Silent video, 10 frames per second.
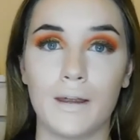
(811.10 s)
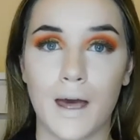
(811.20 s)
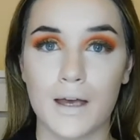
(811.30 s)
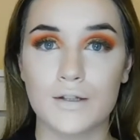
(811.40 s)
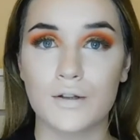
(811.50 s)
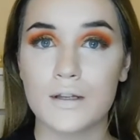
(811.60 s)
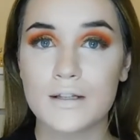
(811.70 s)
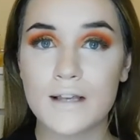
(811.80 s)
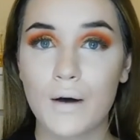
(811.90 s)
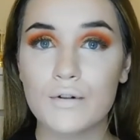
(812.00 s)
Yeah, so
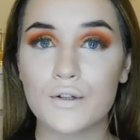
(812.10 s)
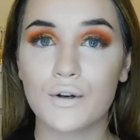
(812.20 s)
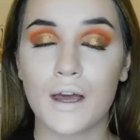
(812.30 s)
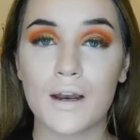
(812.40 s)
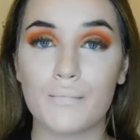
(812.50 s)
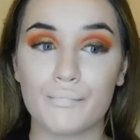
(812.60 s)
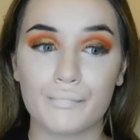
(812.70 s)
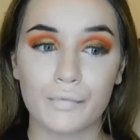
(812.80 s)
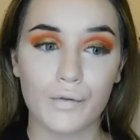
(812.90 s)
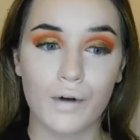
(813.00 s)
this is how it's looking
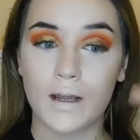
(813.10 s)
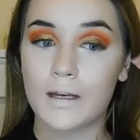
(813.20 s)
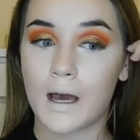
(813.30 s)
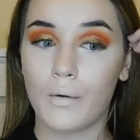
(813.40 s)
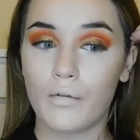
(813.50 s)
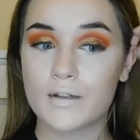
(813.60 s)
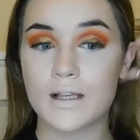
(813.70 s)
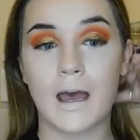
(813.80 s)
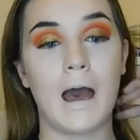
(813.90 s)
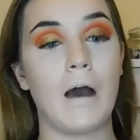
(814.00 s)
right now.
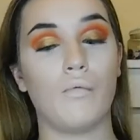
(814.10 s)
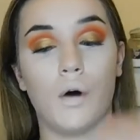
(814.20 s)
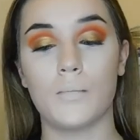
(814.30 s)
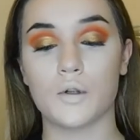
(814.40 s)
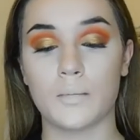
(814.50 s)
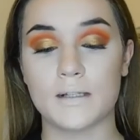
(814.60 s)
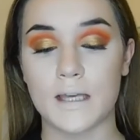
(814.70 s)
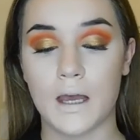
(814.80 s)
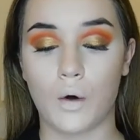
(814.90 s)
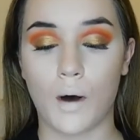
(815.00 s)
Obviously, I have warmed up the
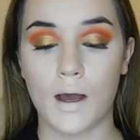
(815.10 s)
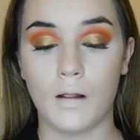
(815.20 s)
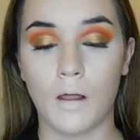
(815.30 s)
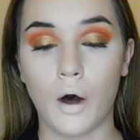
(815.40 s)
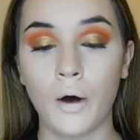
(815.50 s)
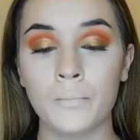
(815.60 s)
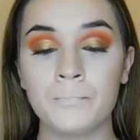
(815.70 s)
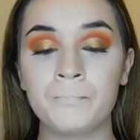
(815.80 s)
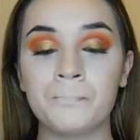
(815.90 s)
skin quite a lot.